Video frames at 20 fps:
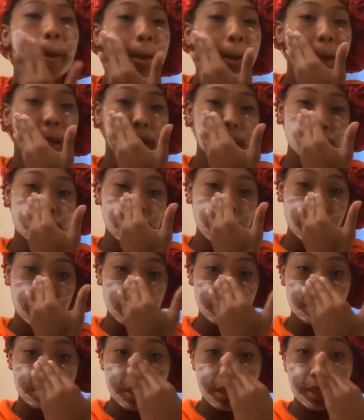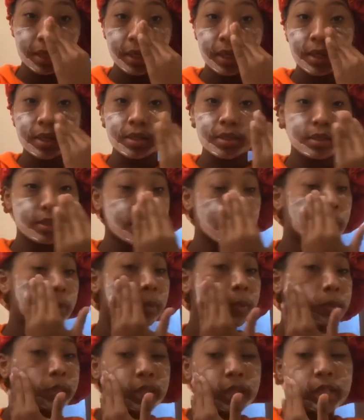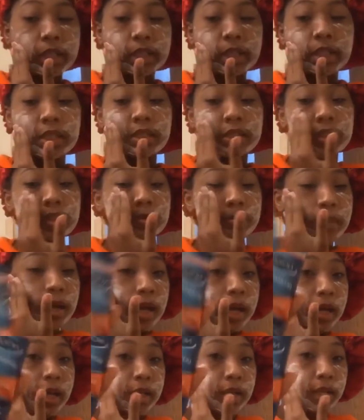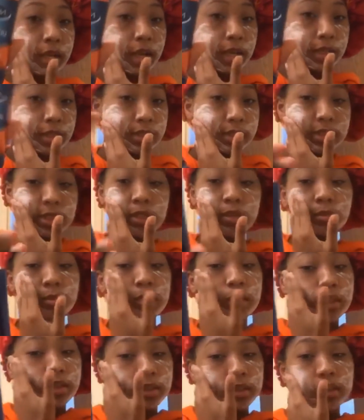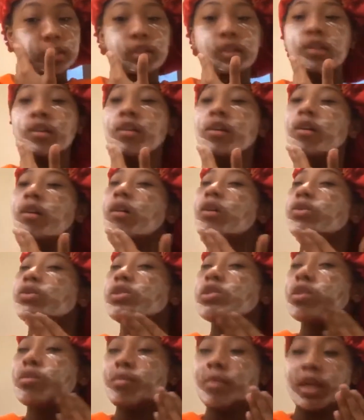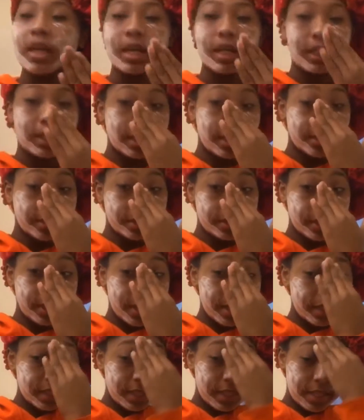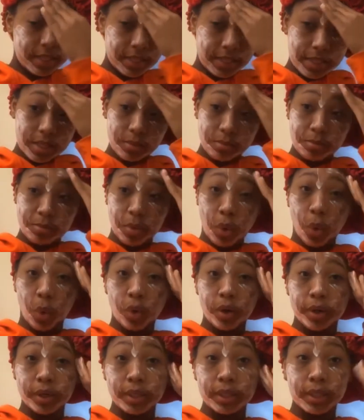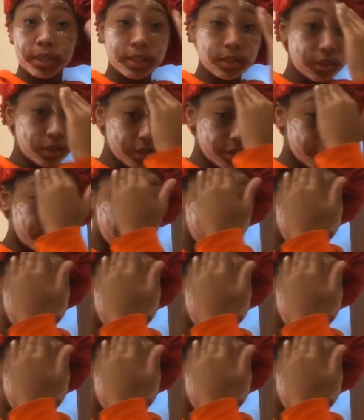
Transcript: and taking better care. So this is my Noxzema Ultimate Clear Daily Deep Pore Cleanser.